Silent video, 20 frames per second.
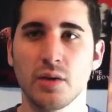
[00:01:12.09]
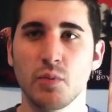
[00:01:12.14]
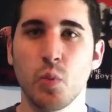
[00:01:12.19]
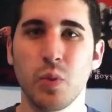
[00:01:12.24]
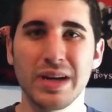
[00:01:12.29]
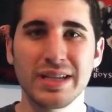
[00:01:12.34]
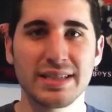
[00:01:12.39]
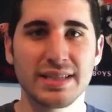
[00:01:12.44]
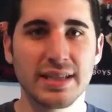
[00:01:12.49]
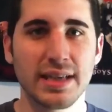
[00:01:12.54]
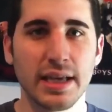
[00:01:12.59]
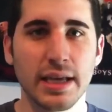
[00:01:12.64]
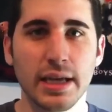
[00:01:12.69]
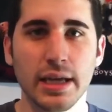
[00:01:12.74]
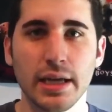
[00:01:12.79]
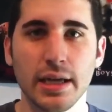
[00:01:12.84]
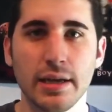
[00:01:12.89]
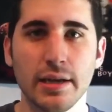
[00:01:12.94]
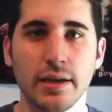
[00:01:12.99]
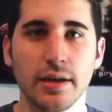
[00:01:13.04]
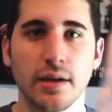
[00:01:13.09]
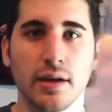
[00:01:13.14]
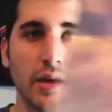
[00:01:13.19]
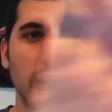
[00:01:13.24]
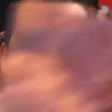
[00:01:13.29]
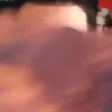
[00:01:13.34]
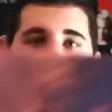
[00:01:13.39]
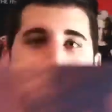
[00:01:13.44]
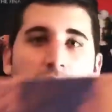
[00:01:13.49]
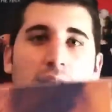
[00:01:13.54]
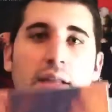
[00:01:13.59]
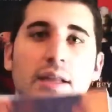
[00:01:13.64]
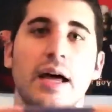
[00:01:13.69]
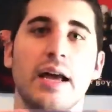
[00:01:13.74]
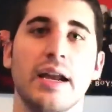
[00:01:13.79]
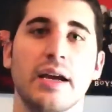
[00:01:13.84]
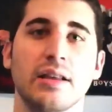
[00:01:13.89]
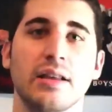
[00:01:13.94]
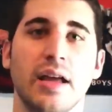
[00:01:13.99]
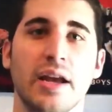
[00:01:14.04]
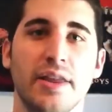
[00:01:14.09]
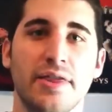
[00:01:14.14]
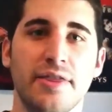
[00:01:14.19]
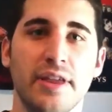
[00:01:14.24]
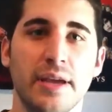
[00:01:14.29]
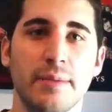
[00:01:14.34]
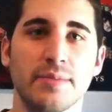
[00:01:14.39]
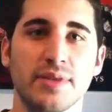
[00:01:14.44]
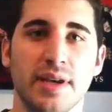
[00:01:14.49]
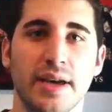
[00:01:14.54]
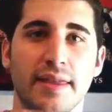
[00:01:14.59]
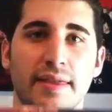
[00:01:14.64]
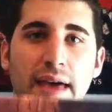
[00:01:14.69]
whiskey, a lot of themes like